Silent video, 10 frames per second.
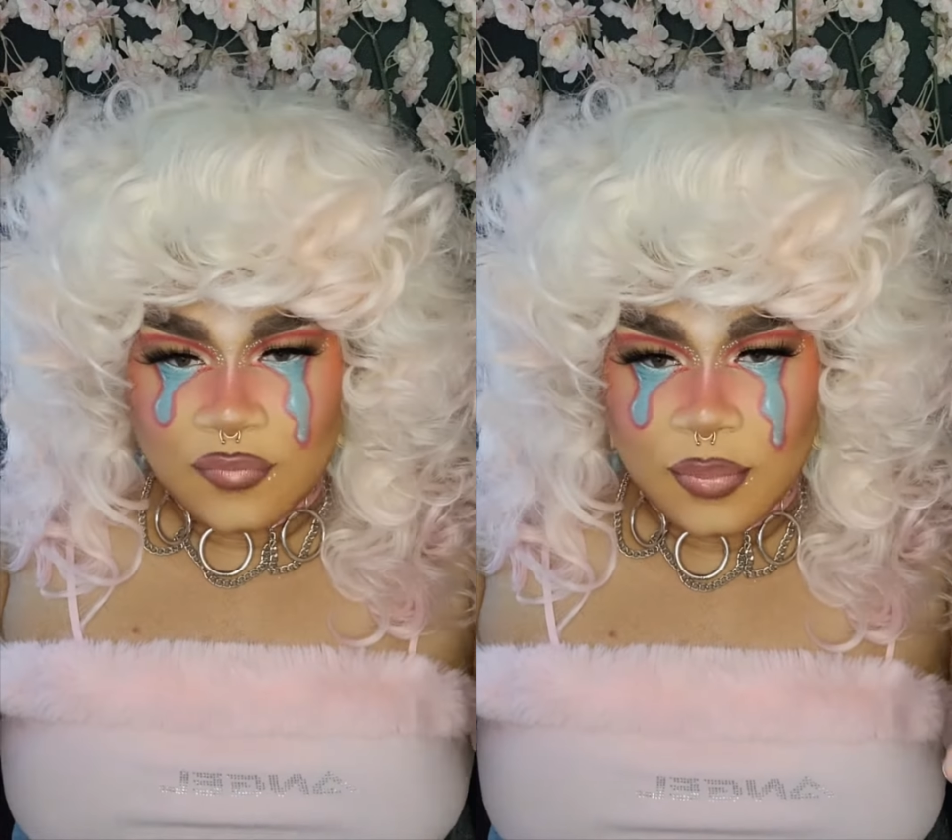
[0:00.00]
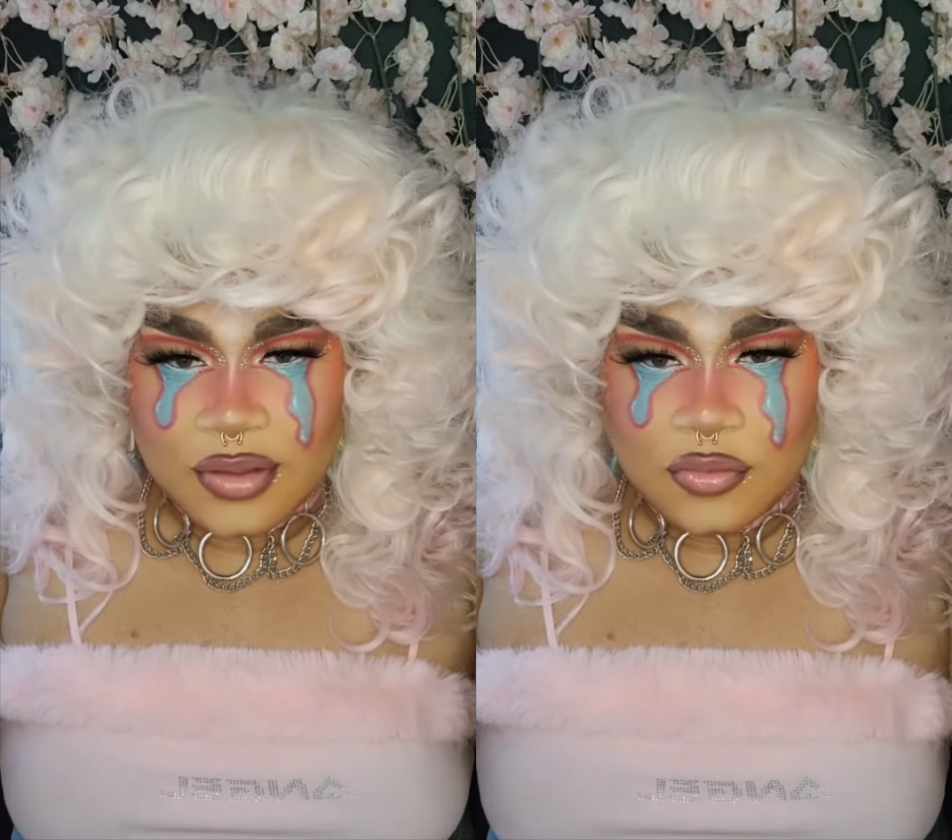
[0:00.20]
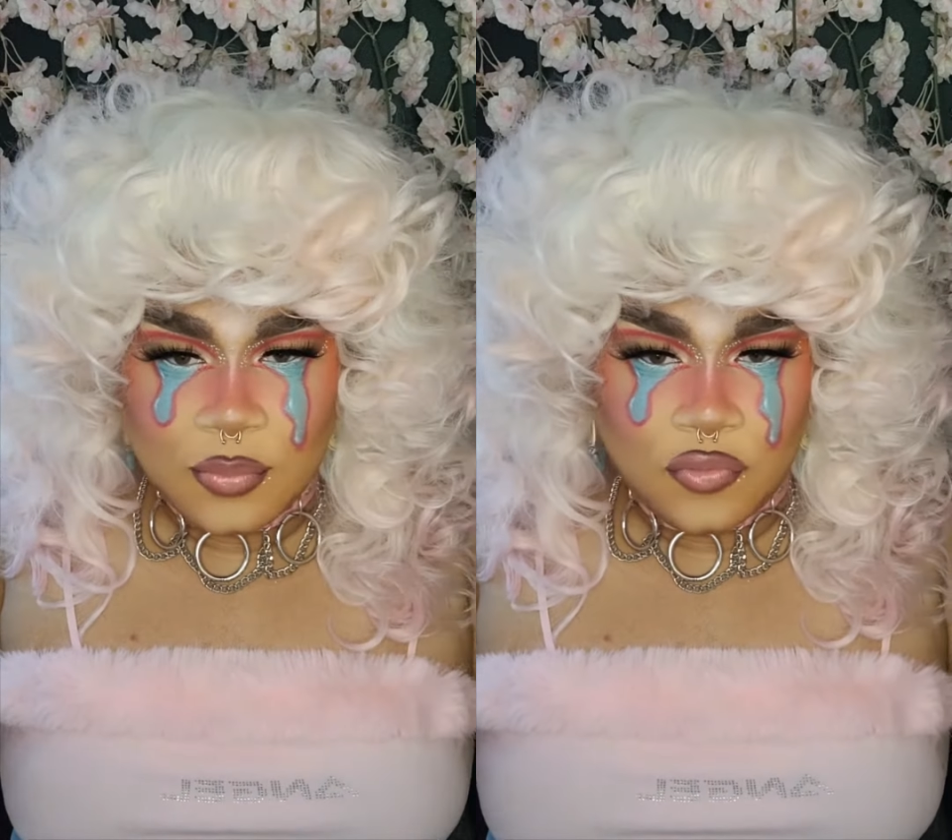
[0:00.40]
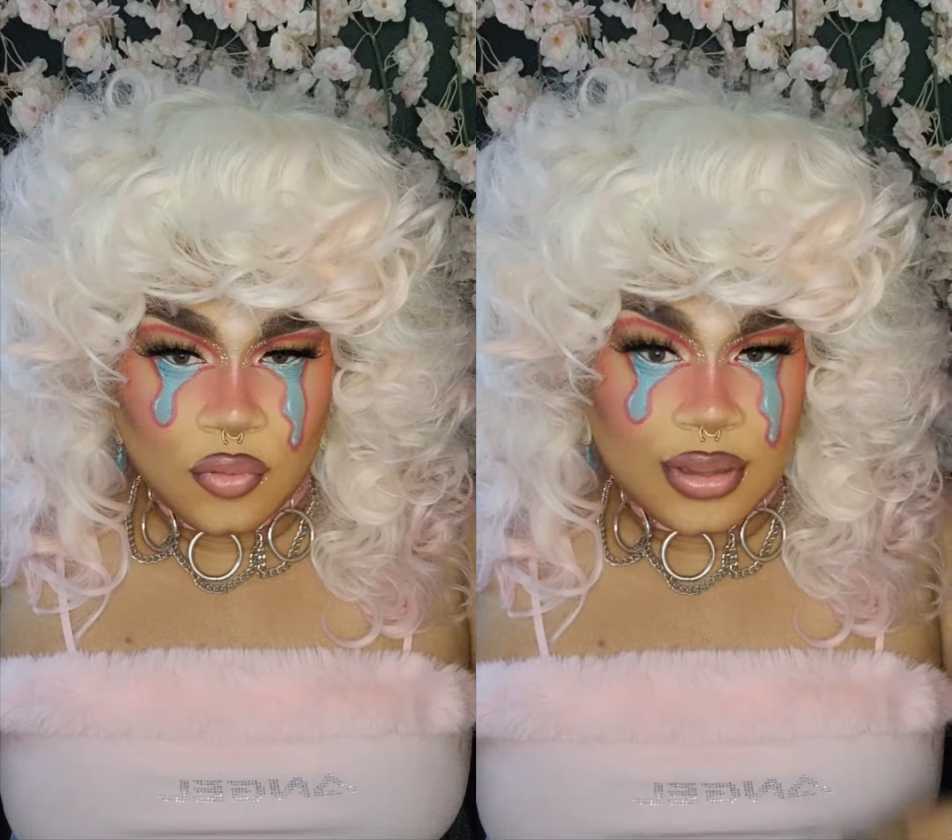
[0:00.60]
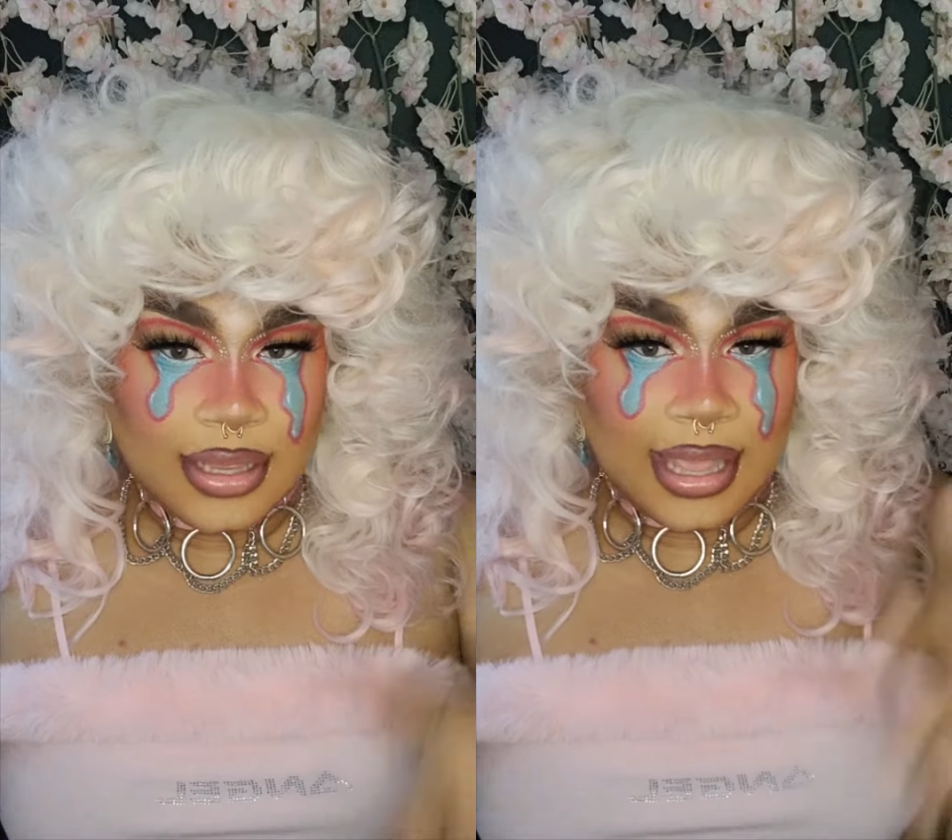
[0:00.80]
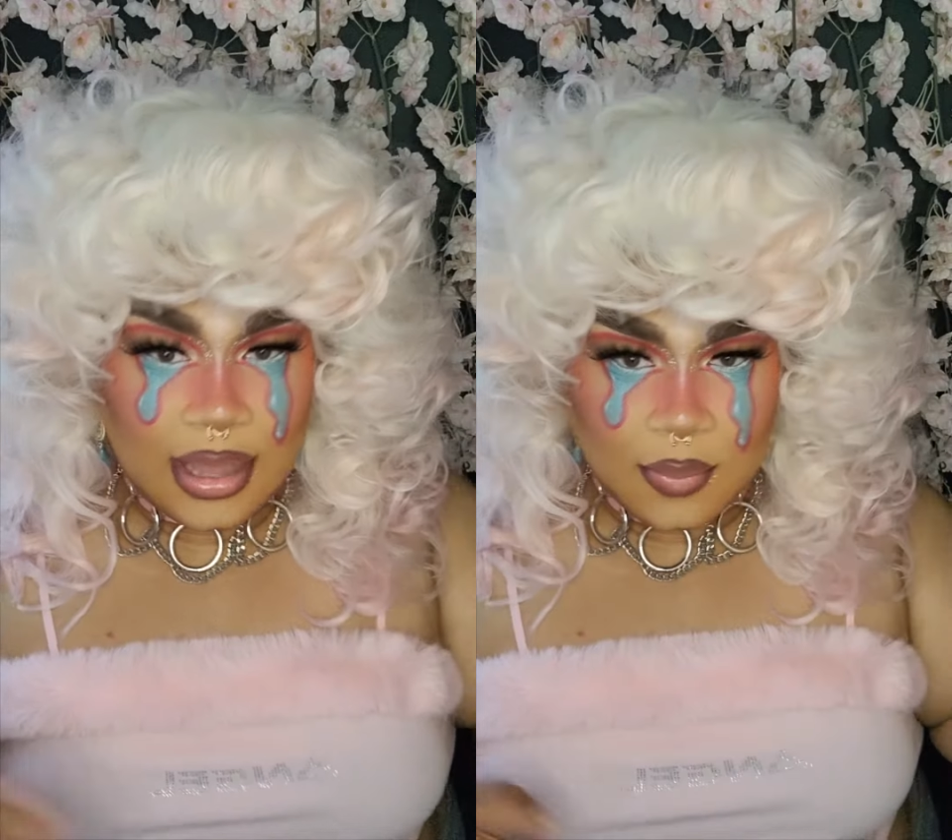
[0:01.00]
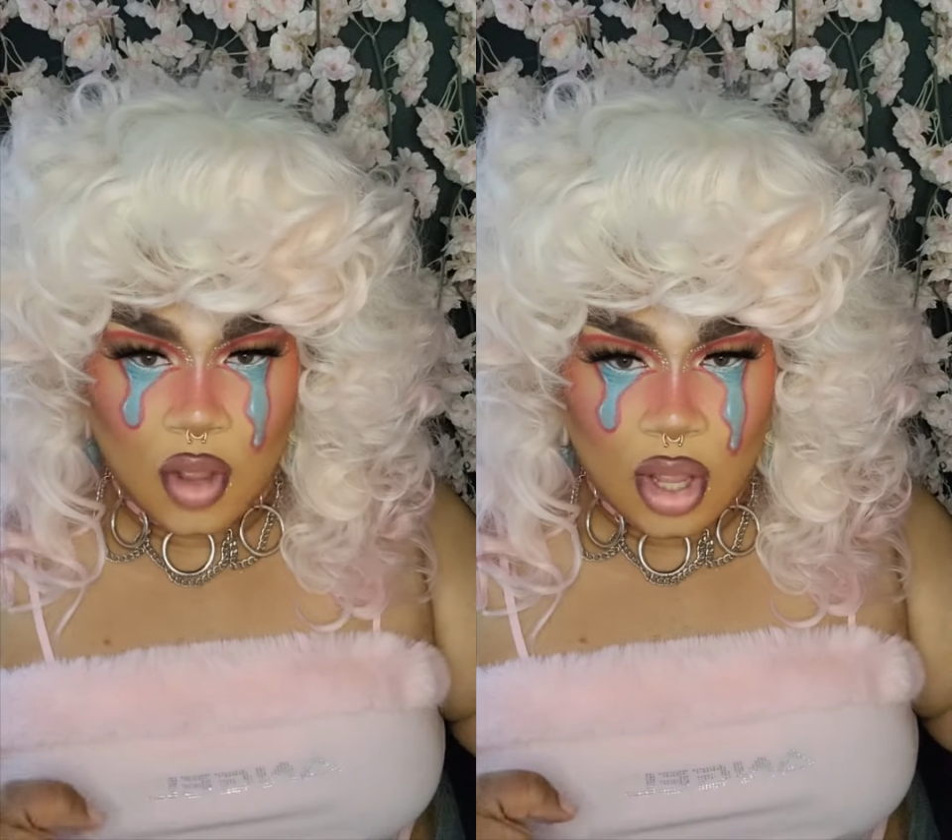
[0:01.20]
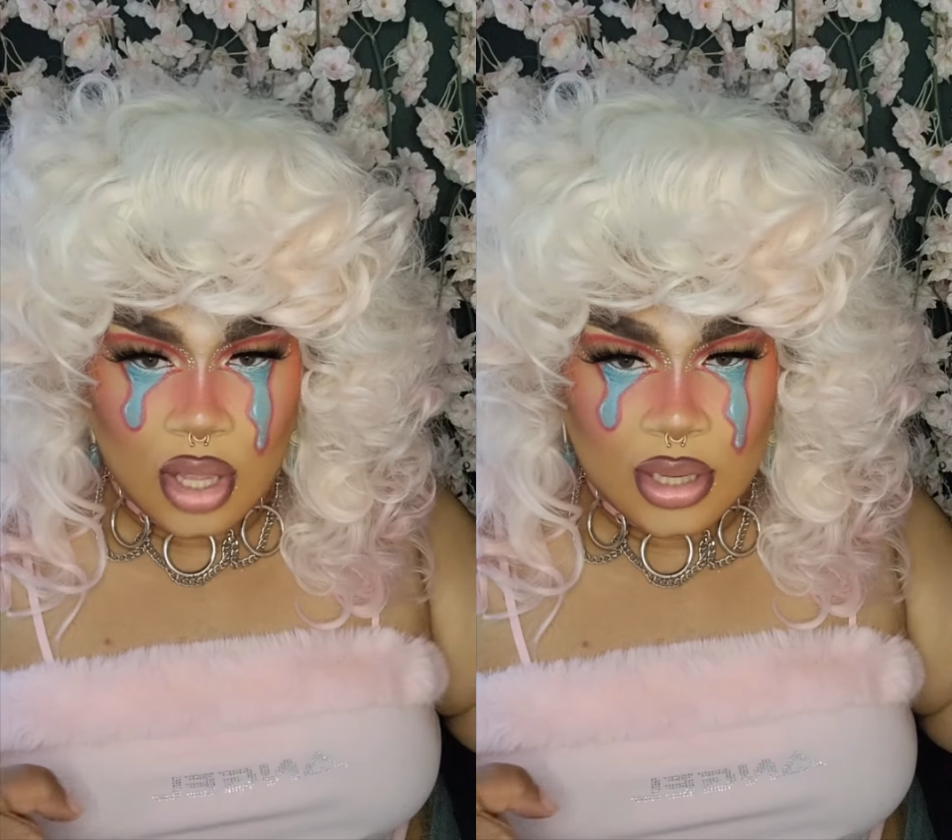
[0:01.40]
information before they came
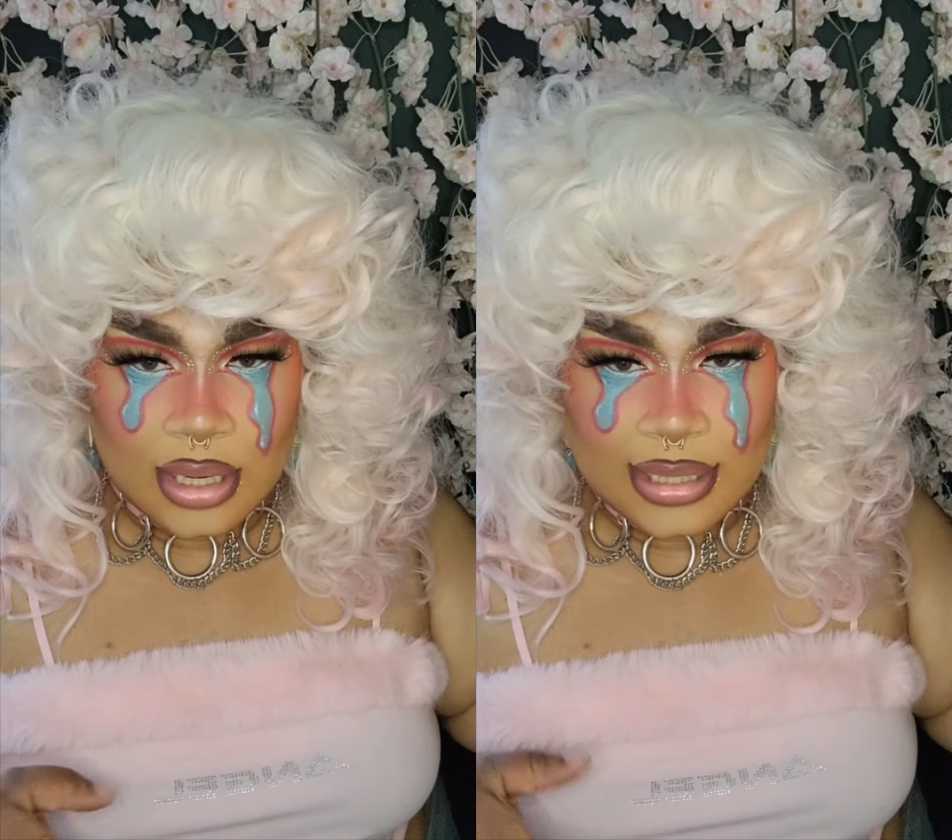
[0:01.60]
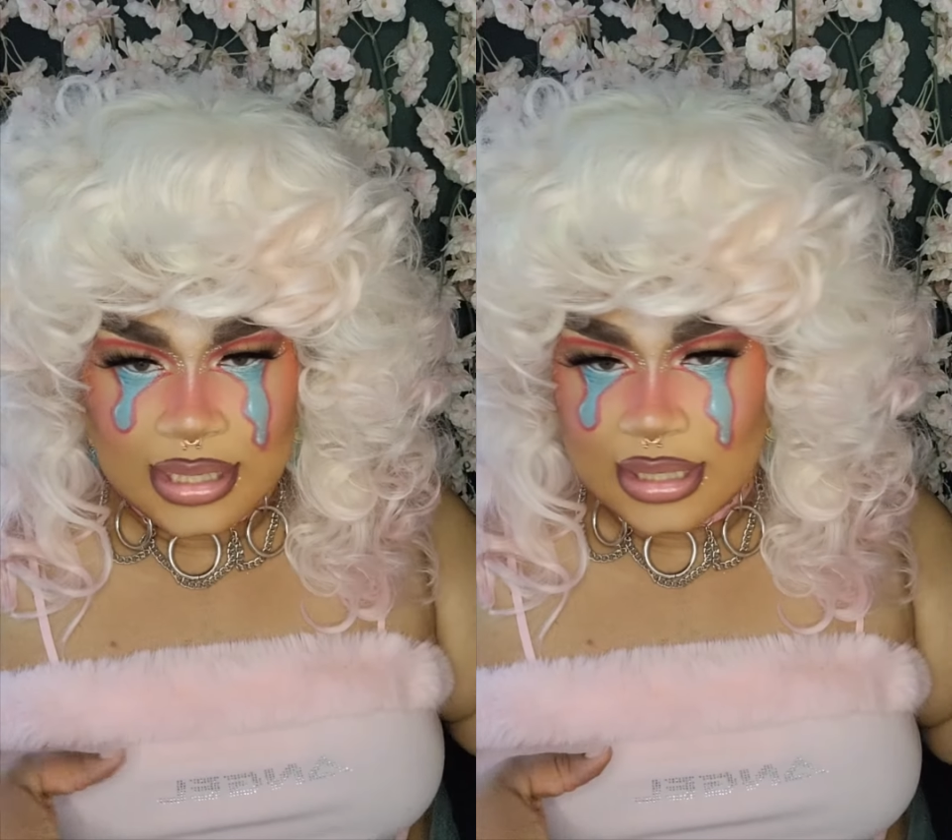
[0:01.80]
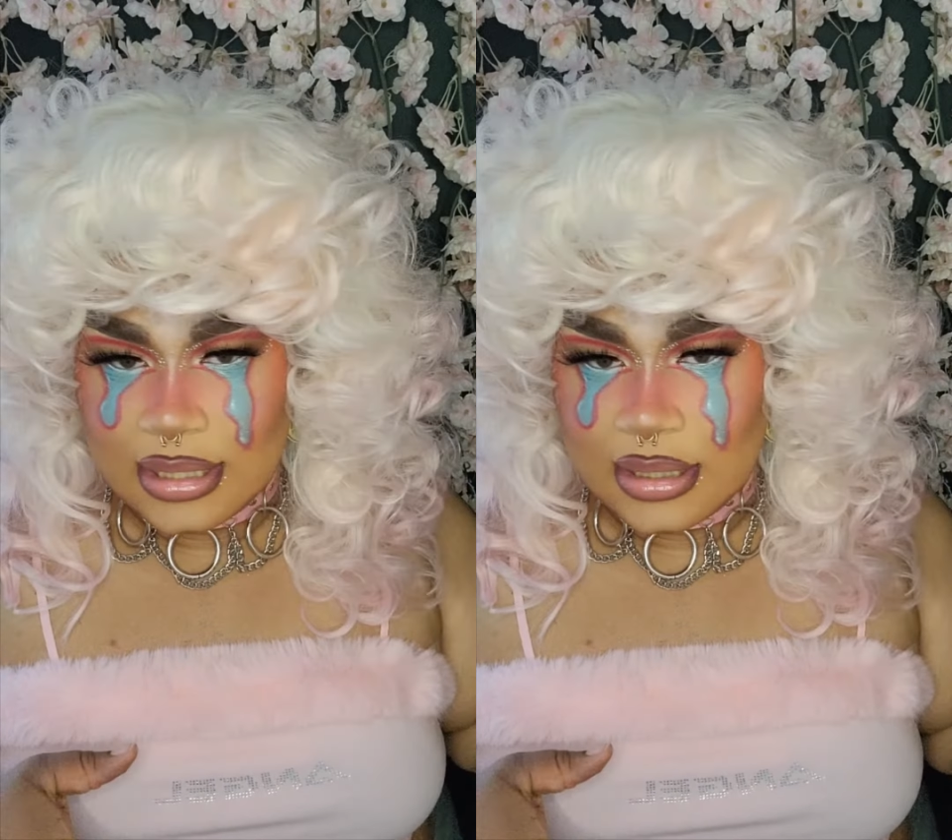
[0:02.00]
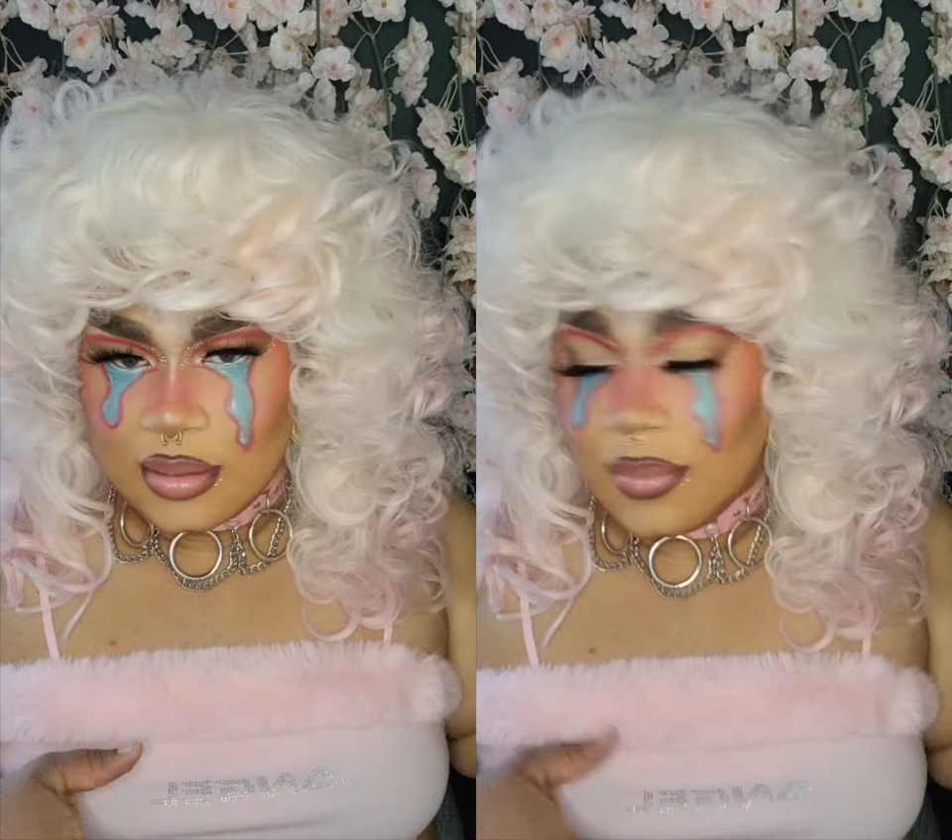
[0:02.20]
on and then